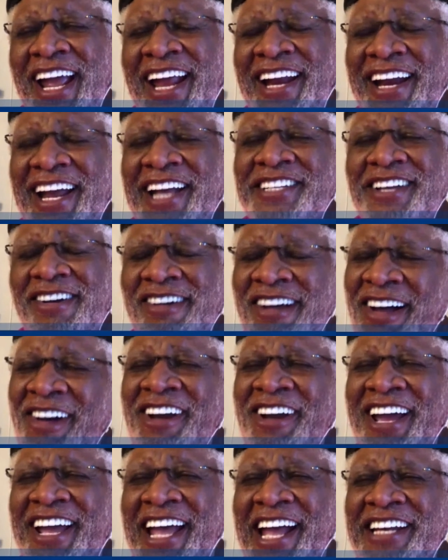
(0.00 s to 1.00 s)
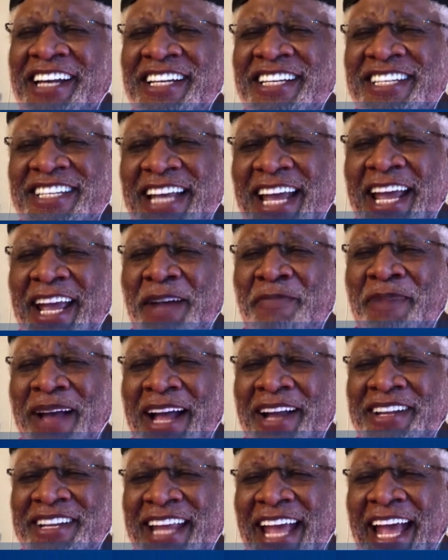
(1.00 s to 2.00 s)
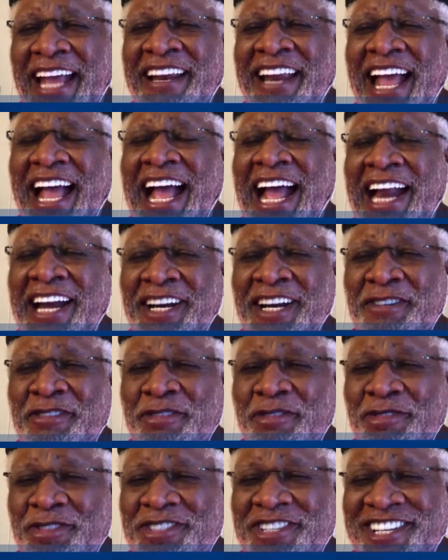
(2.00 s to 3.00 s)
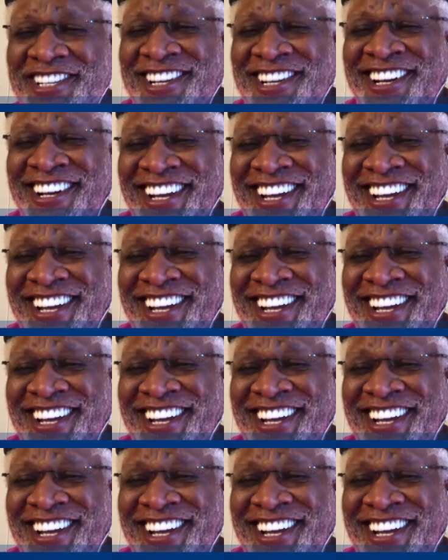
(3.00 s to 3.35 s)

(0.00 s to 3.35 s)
and that's all I got to say about that. I lose.